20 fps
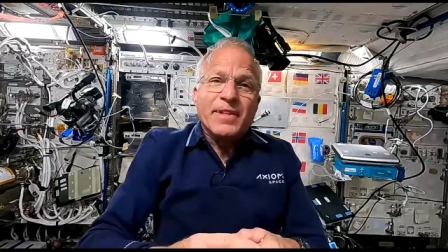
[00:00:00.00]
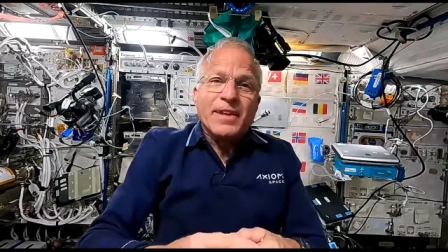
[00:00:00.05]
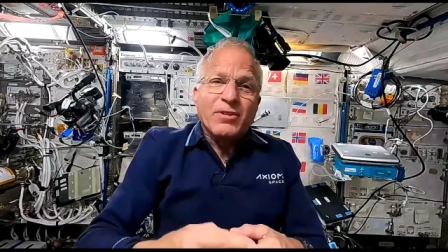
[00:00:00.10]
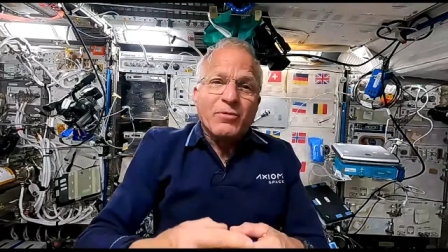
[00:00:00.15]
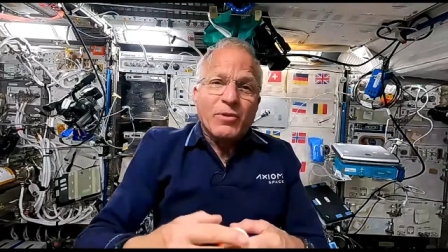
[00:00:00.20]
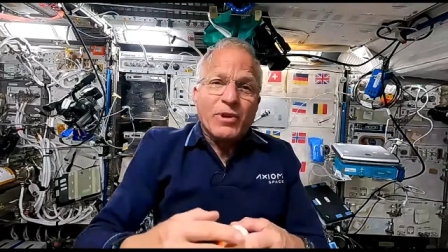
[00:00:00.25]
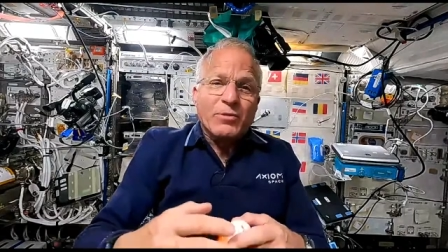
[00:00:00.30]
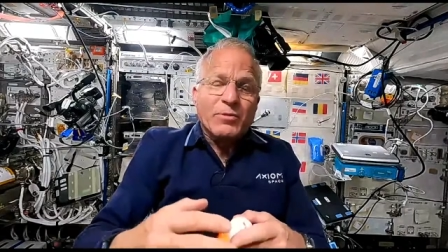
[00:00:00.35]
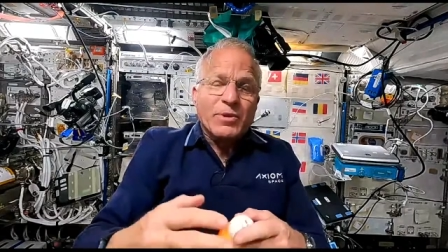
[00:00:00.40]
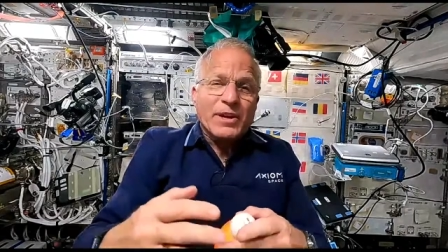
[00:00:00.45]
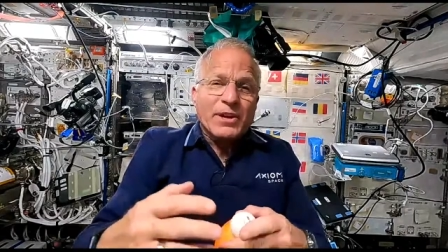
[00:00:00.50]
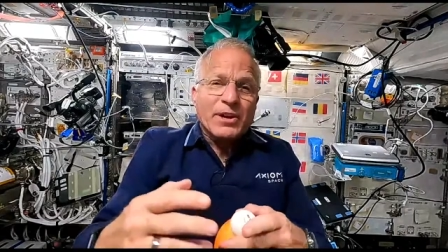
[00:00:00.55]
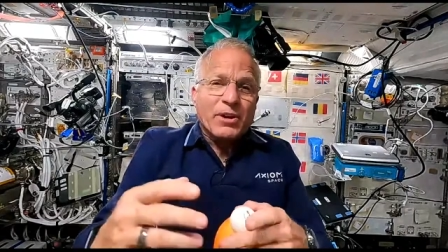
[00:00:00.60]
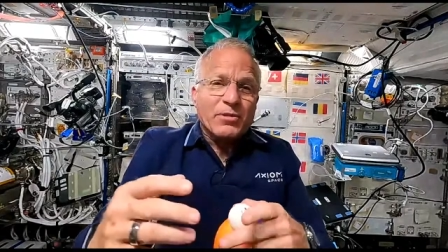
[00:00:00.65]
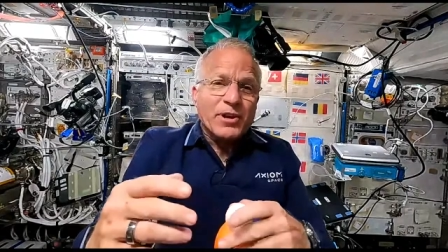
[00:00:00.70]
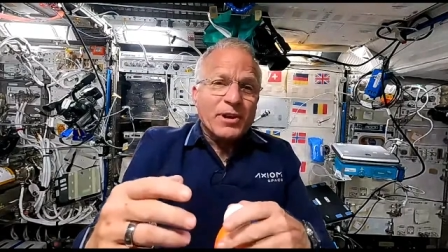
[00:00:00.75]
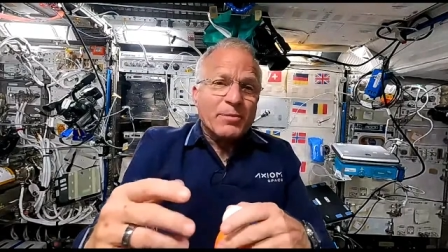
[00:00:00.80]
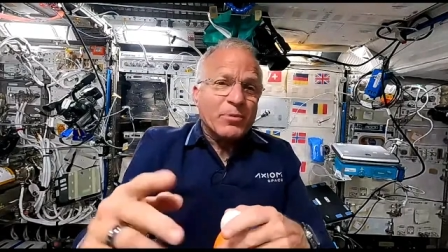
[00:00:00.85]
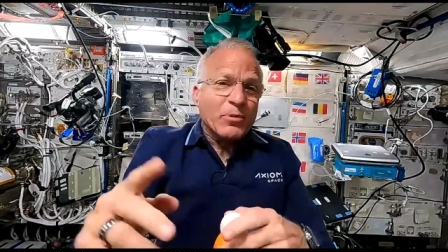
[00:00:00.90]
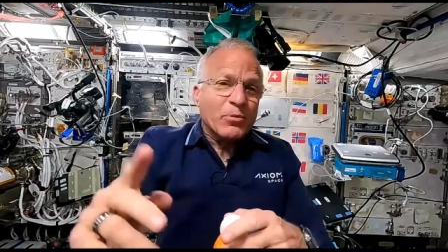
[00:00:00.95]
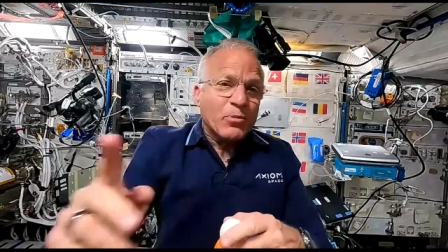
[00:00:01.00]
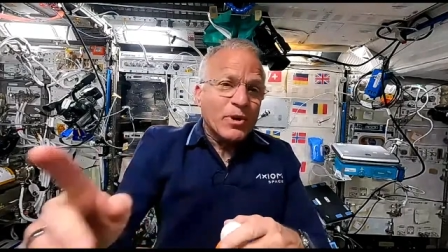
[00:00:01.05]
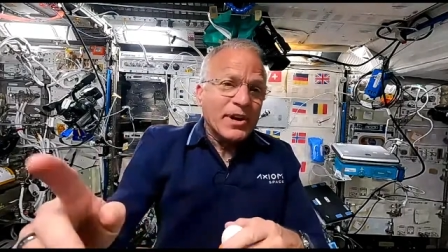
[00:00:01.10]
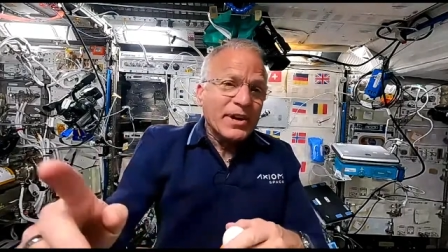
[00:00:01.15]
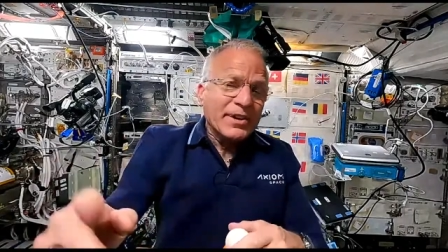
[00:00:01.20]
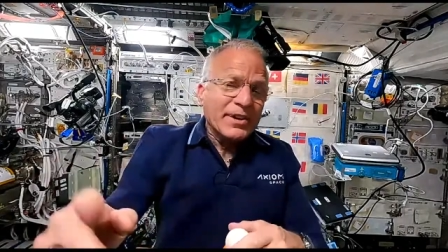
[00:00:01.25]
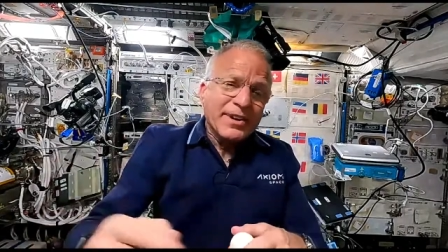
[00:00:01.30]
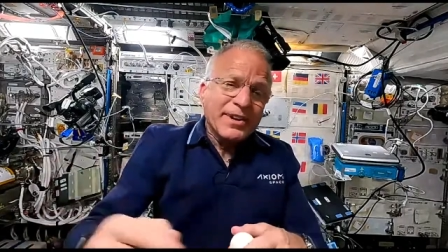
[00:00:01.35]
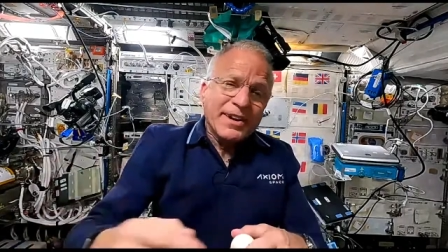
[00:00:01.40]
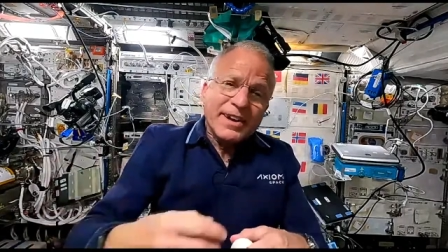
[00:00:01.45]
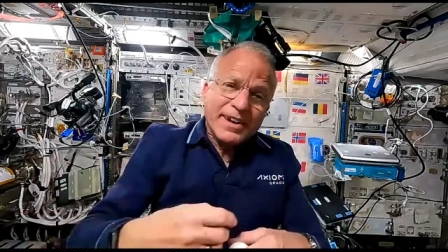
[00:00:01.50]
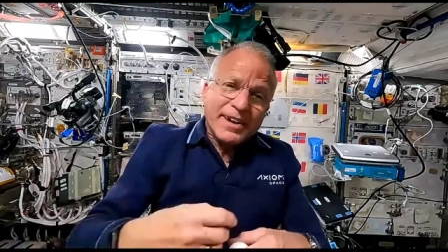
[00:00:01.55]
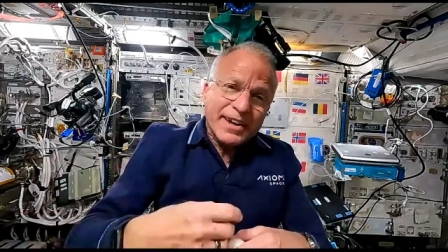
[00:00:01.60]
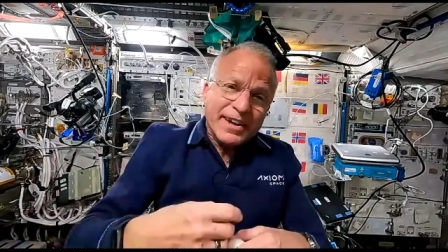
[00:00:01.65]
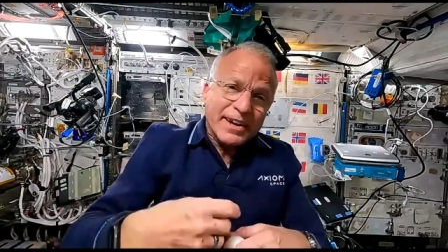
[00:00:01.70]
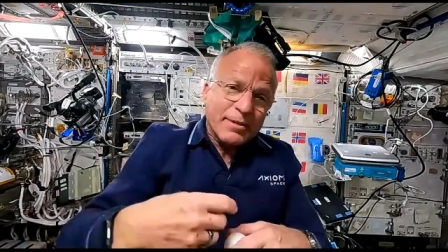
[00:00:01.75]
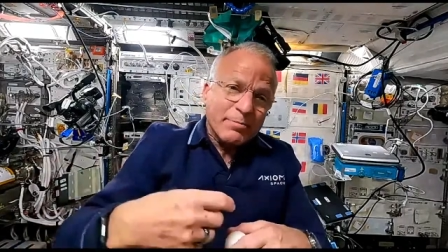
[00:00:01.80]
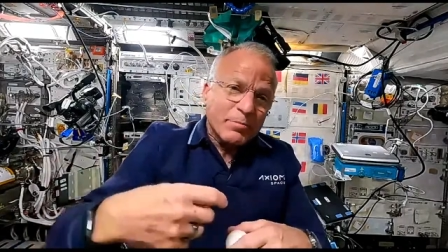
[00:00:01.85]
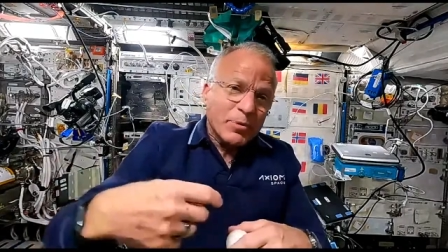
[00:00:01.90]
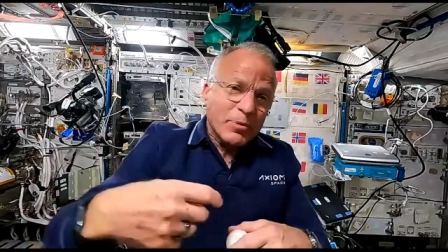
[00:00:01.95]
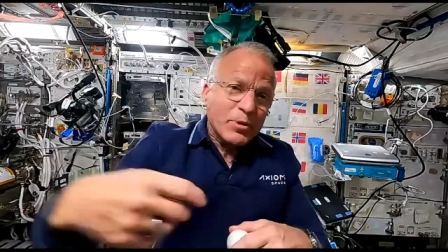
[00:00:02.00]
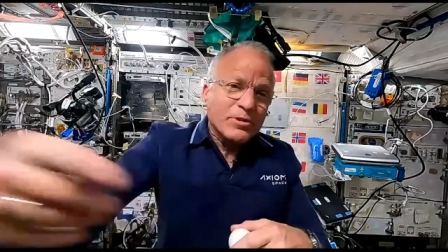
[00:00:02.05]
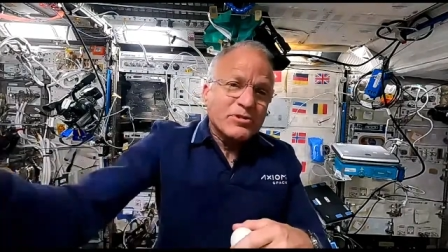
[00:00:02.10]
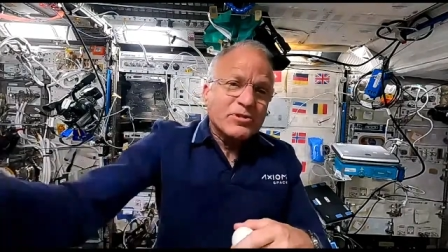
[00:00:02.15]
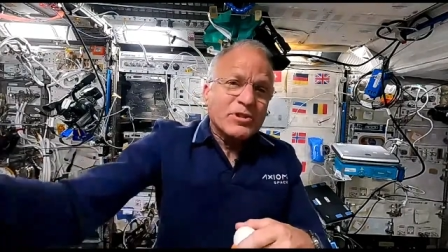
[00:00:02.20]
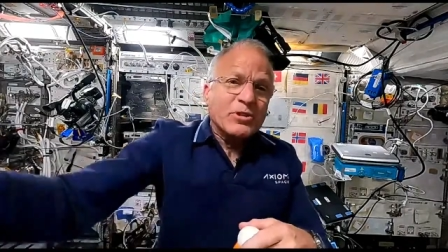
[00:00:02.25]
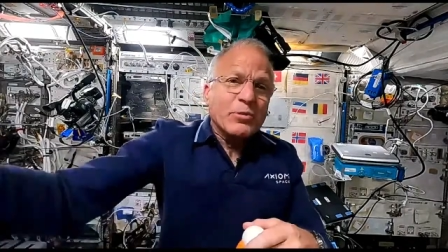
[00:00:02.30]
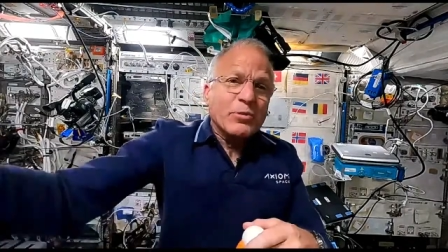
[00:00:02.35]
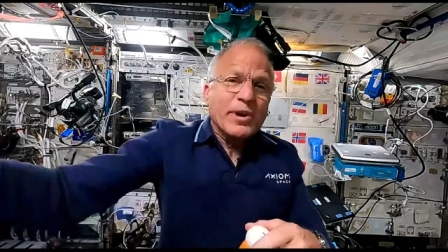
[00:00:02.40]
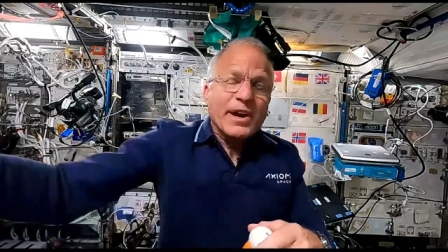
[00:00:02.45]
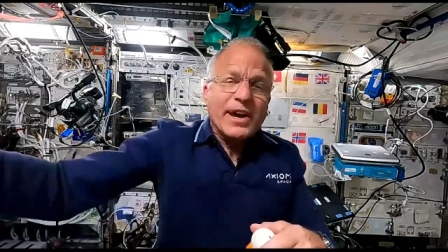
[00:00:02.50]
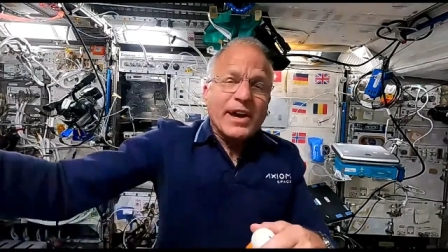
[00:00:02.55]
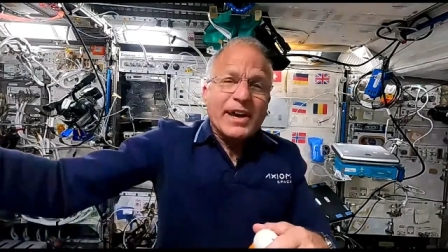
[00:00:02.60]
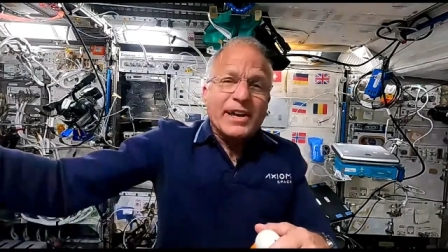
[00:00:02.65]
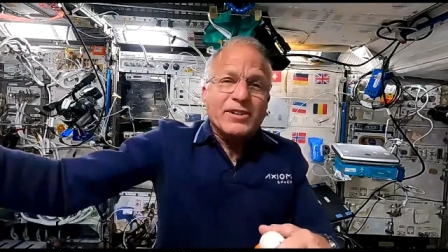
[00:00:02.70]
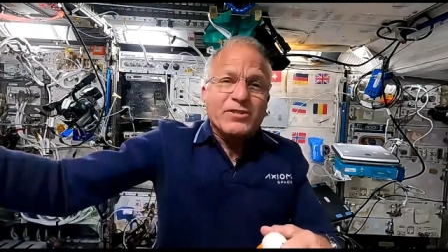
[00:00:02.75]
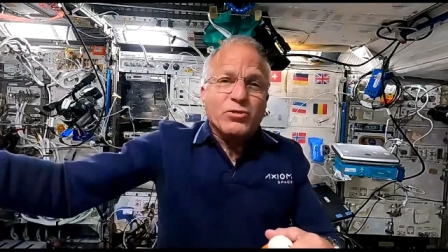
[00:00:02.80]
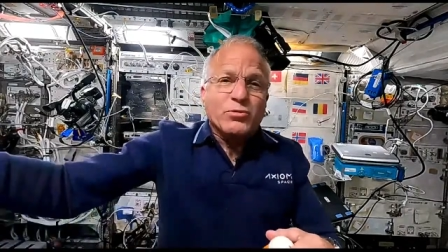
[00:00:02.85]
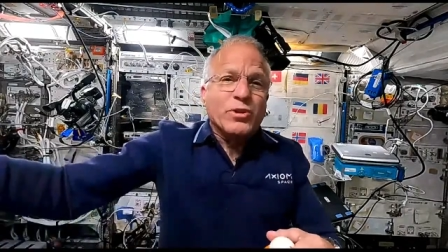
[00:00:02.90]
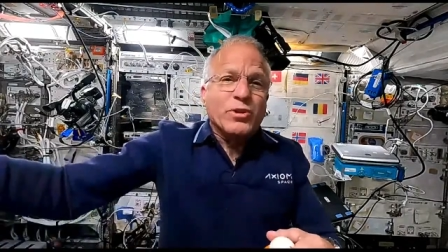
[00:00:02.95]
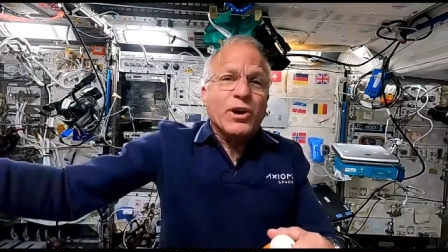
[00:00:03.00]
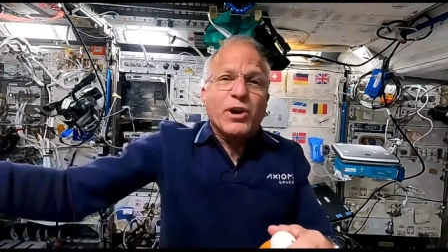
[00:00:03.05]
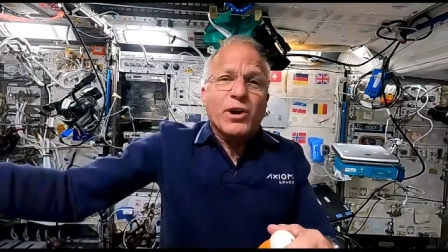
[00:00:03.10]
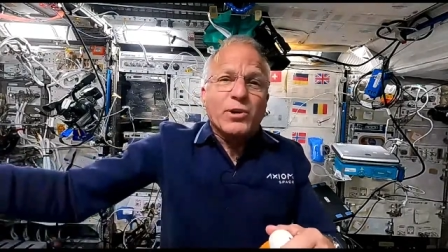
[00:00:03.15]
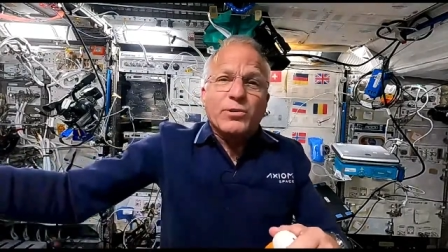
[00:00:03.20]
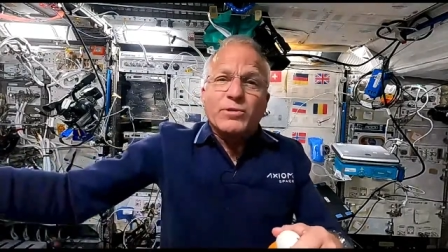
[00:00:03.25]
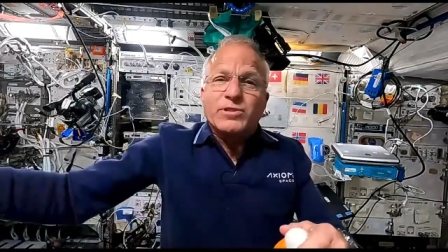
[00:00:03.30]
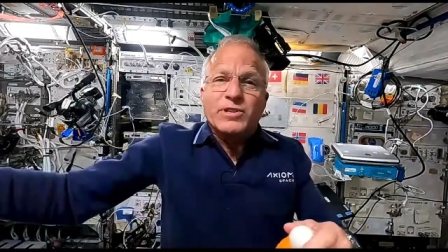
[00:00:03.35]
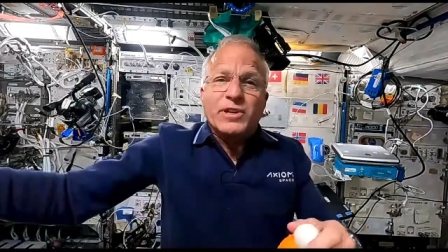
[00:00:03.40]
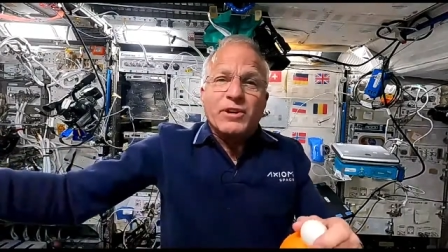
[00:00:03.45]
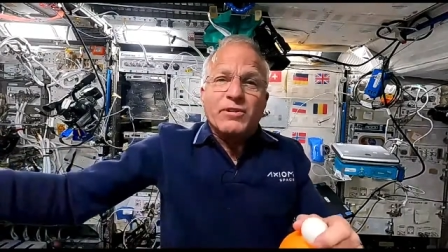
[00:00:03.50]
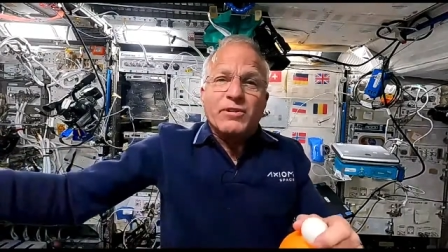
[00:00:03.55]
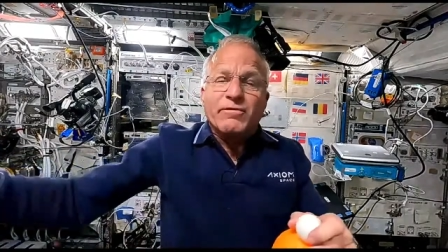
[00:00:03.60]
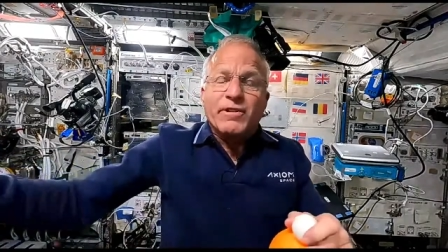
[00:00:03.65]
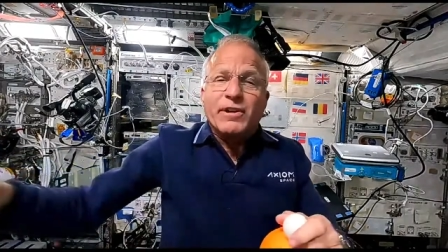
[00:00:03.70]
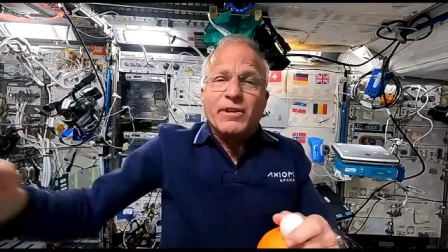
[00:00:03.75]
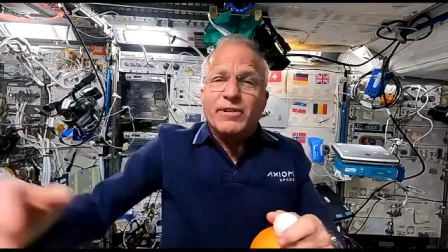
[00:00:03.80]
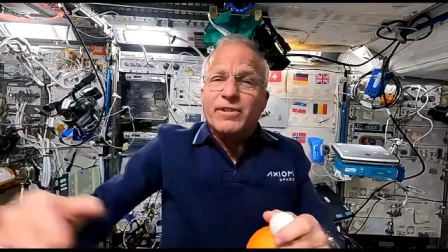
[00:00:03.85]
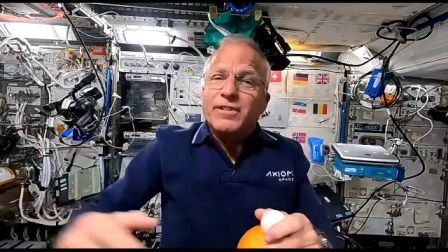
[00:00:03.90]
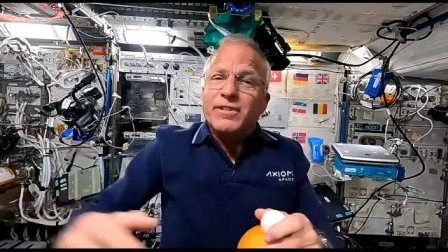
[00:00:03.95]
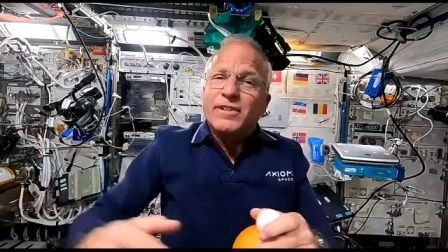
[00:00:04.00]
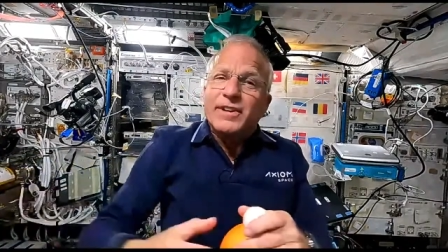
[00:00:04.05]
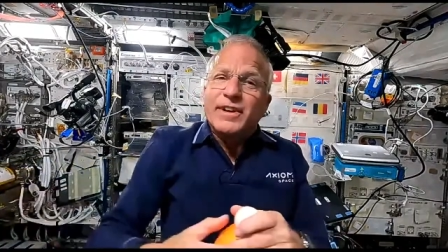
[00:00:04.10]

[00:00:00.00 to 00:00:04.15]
when we go number one, it pulls it away through a hose and a funnel.